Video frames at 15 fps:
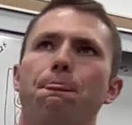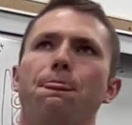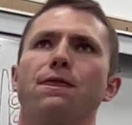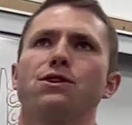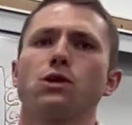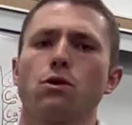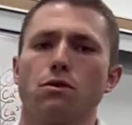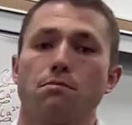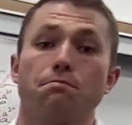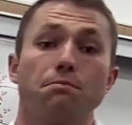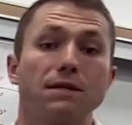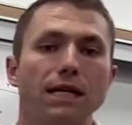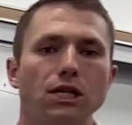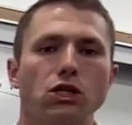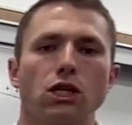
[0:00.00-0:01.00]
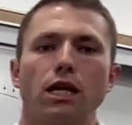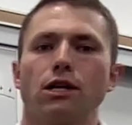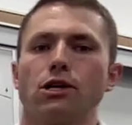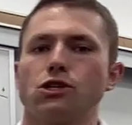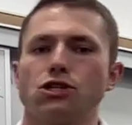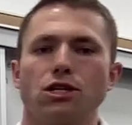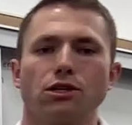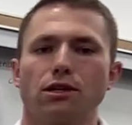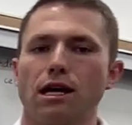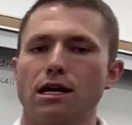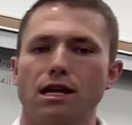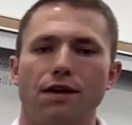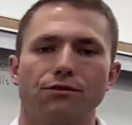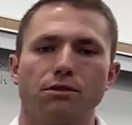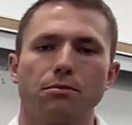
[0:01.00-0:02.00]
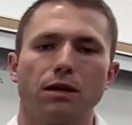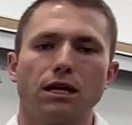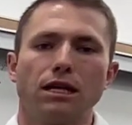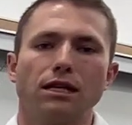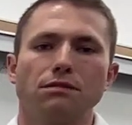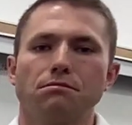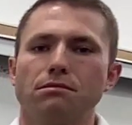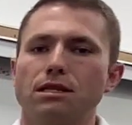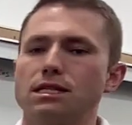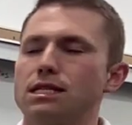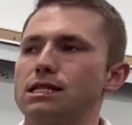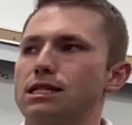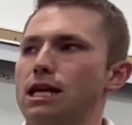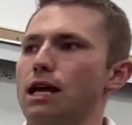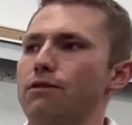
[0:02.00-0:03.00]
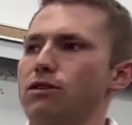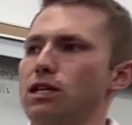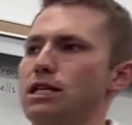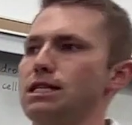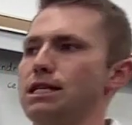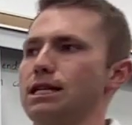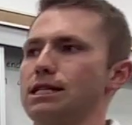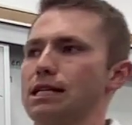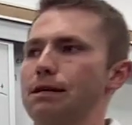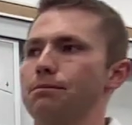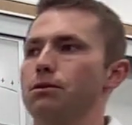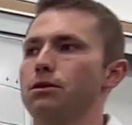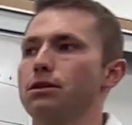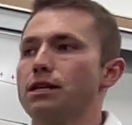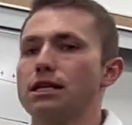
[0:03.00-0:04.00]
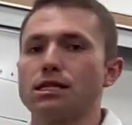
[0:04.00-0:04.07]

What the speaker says: so potential energy, right? This is kind of an easy example.